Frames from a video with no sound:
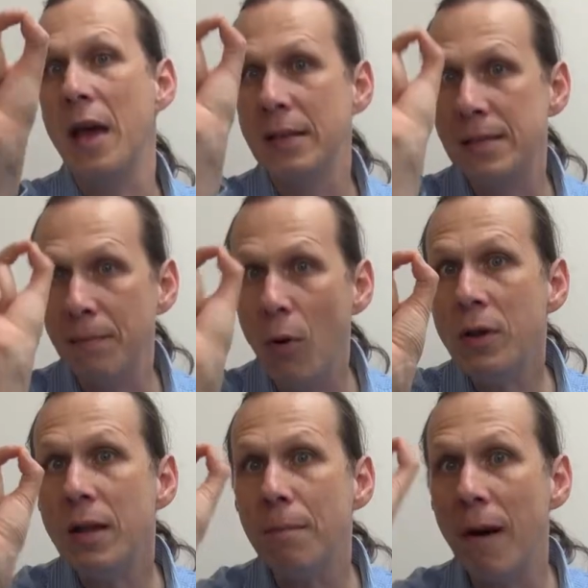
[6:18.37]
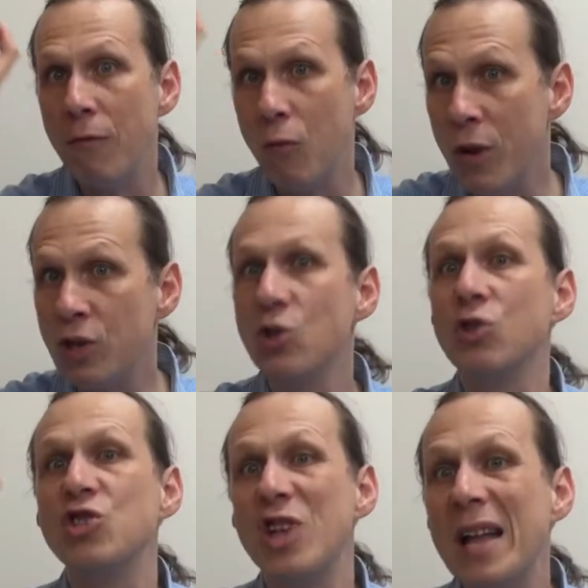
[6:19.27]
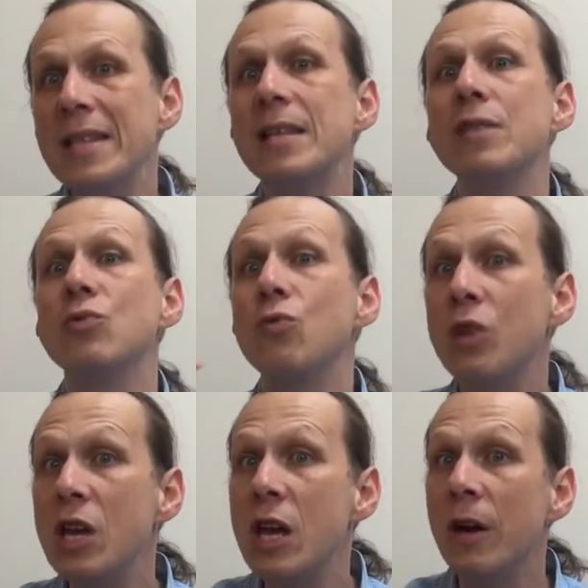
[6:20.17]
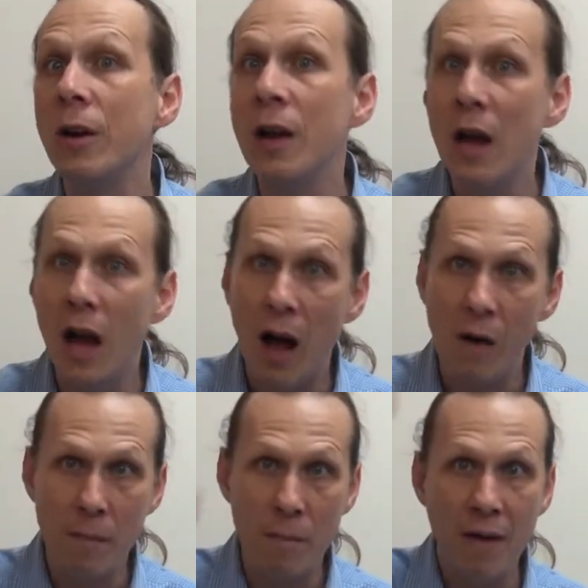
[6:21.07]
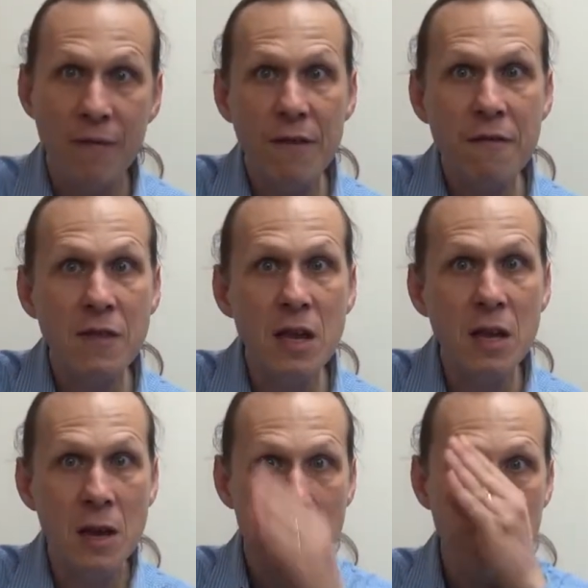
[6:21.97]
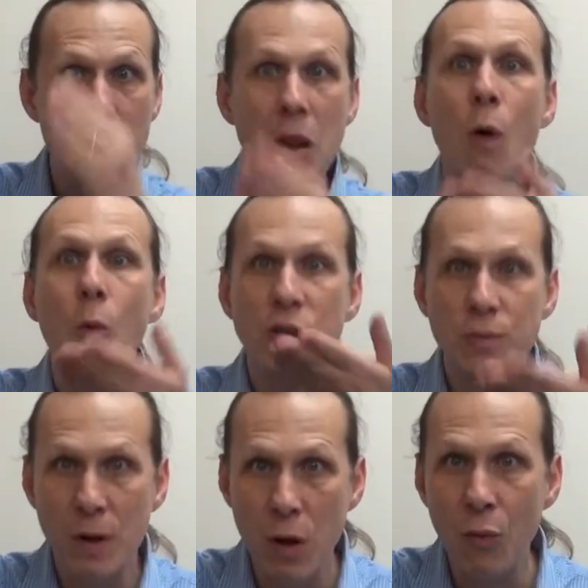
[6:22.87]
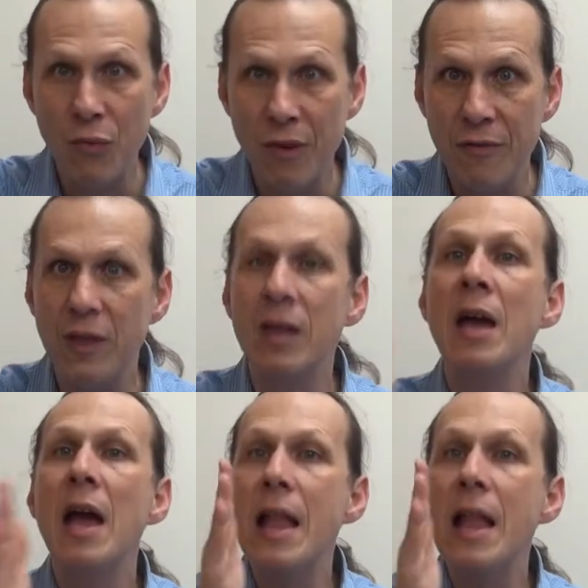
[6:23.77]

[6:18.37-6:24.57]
as the point above which your chances to hear are above 50, below which below 50.